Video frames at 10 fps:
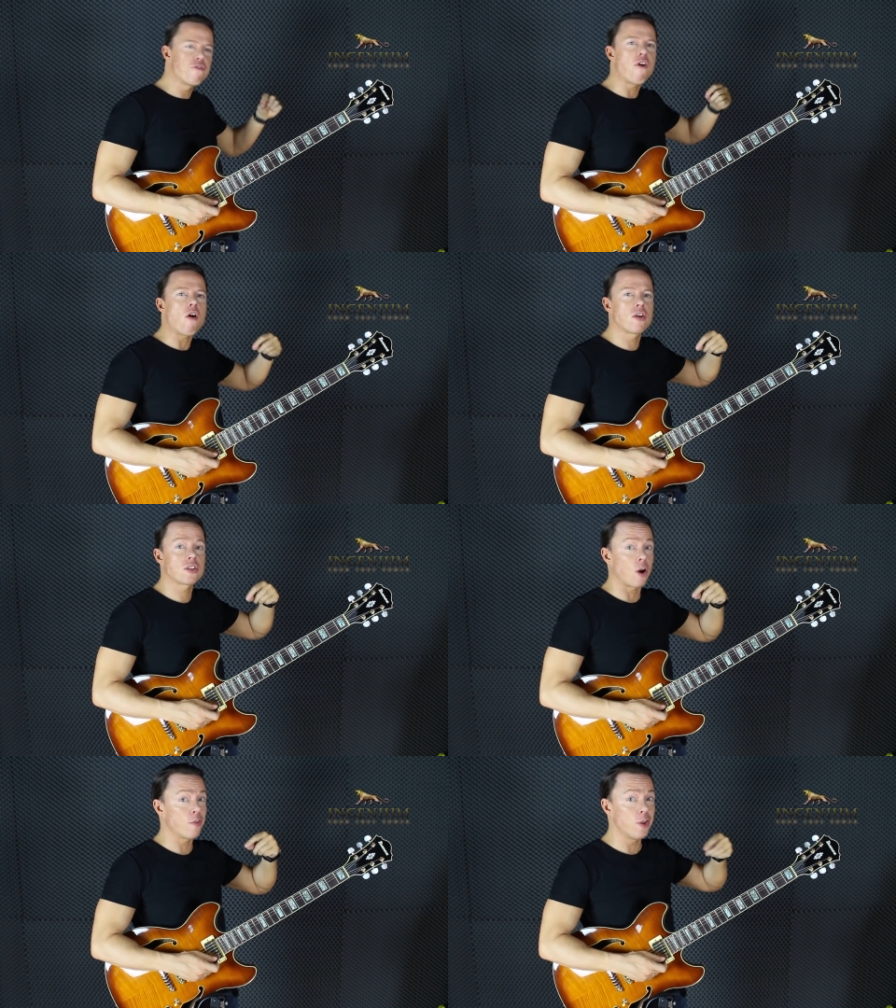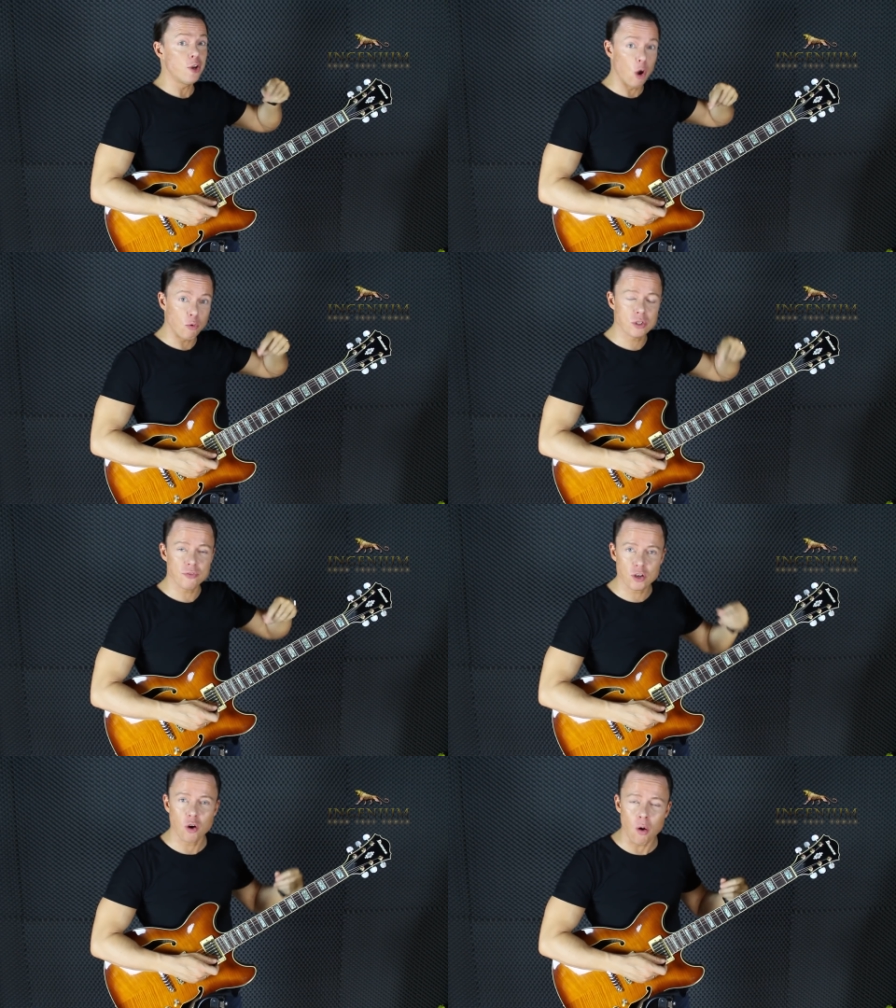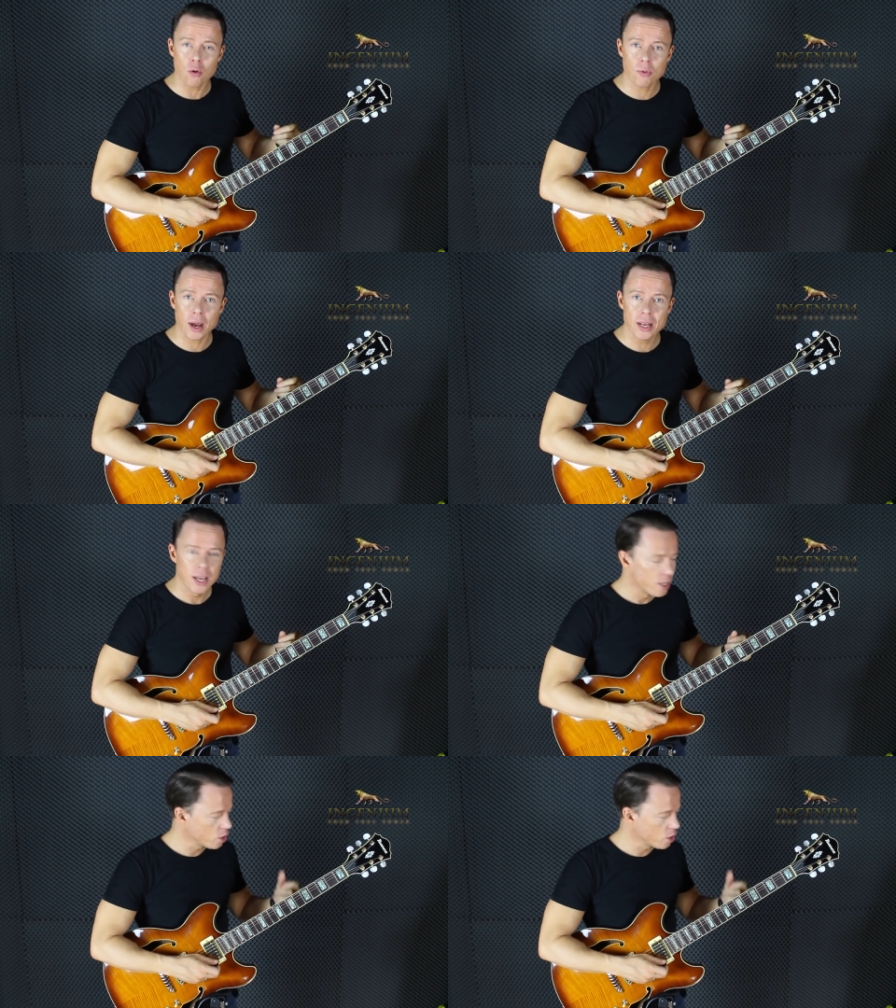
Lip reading: focus on the notes of the chord, right?